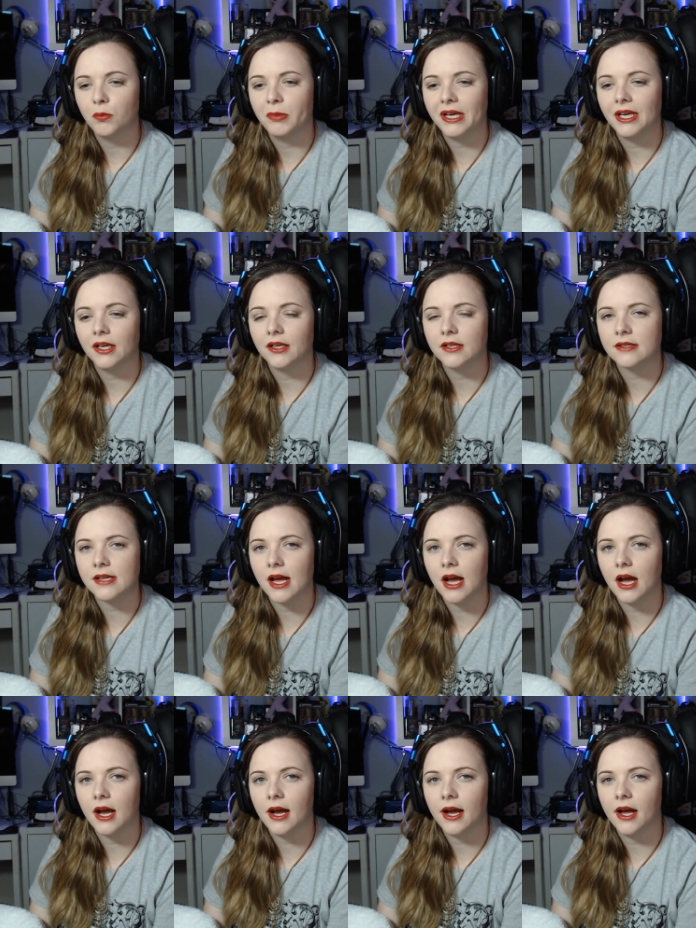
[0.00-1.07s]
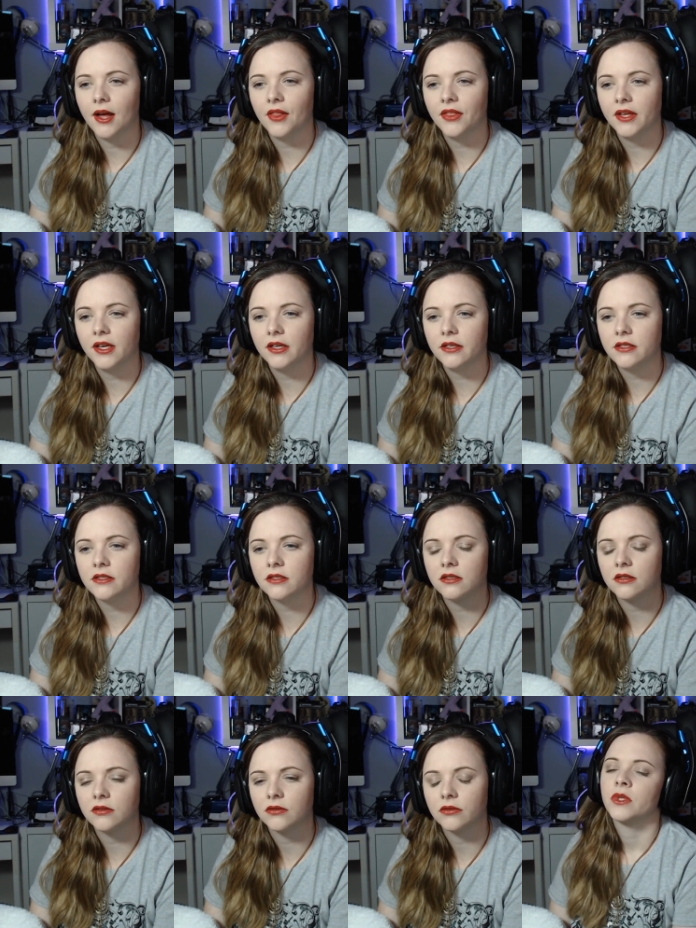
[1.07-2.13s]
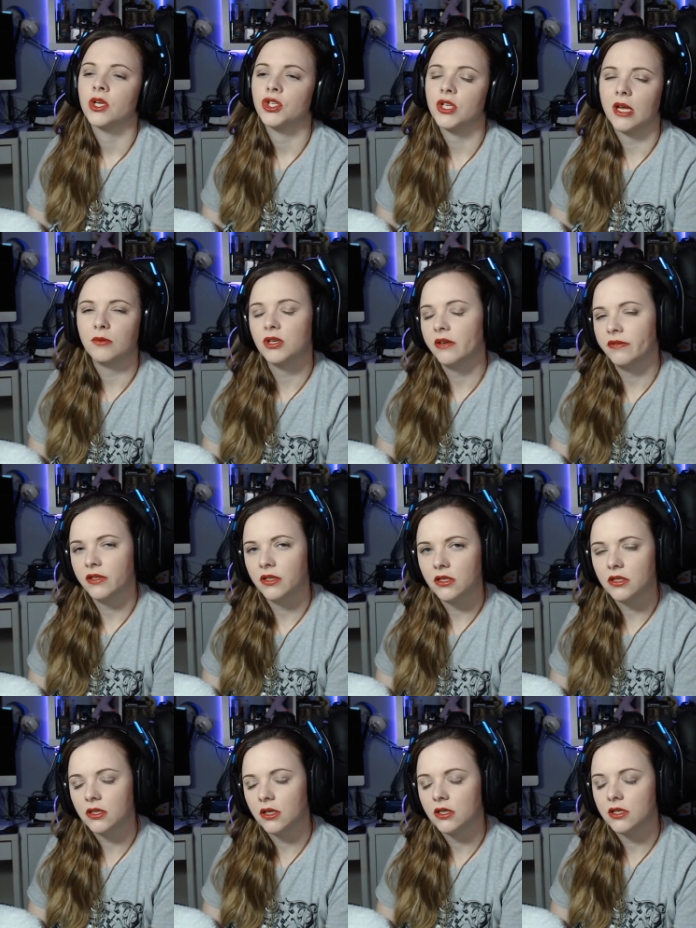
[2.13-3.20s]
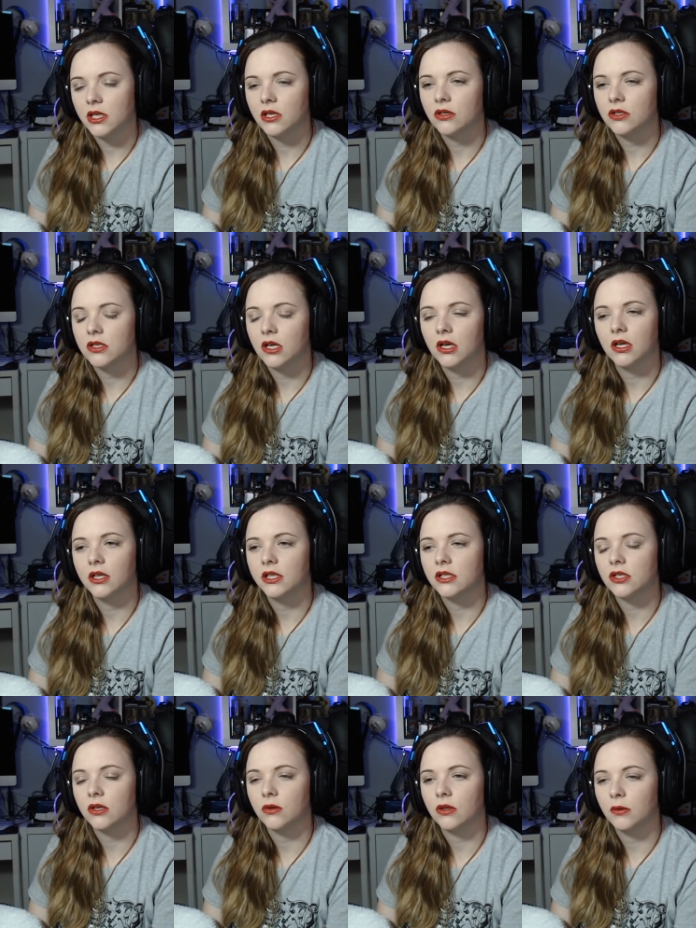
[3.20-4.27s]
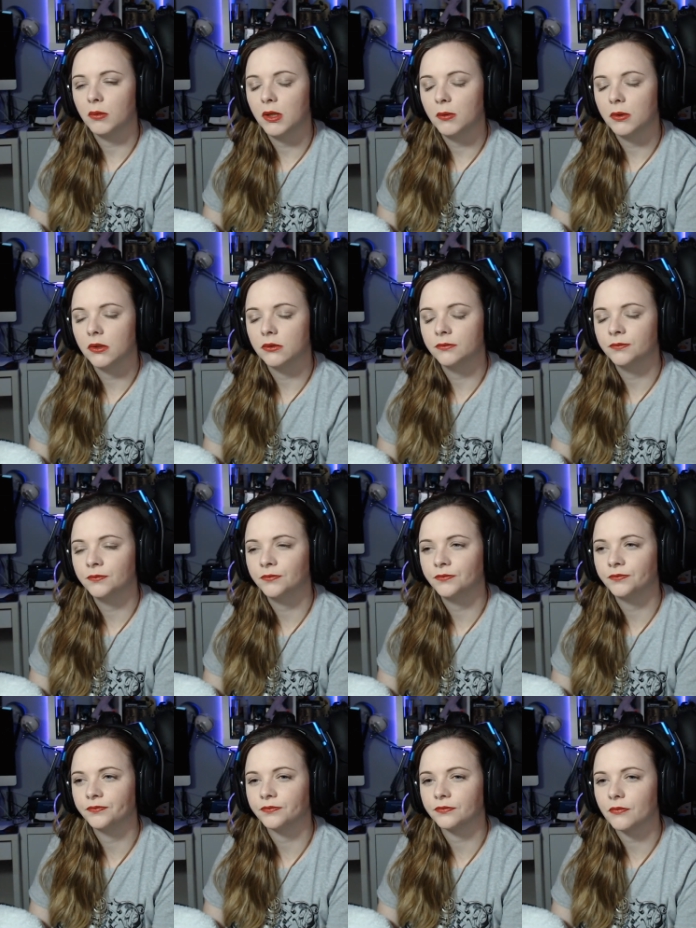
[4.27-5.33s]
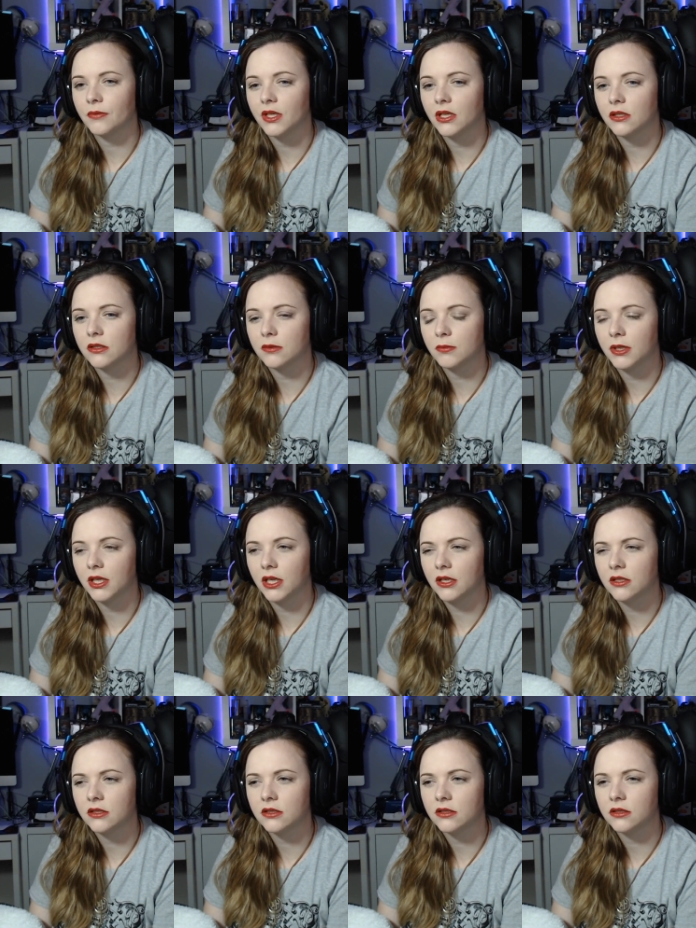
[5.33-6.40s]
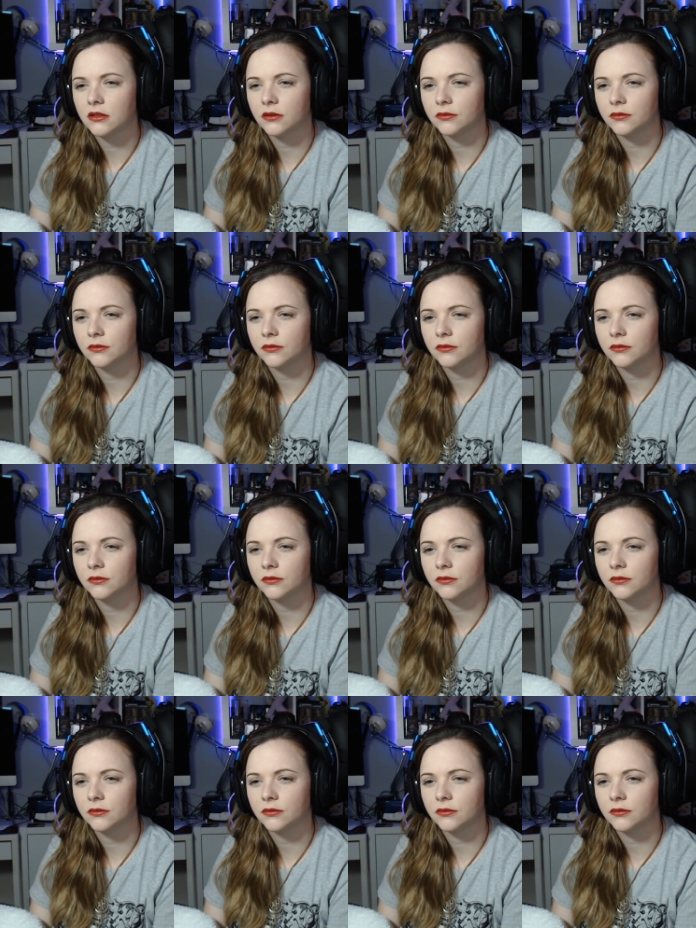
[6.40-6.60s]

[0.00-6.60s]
beings are these? Shapeshifters? Because he could turn into other people. That's my guess.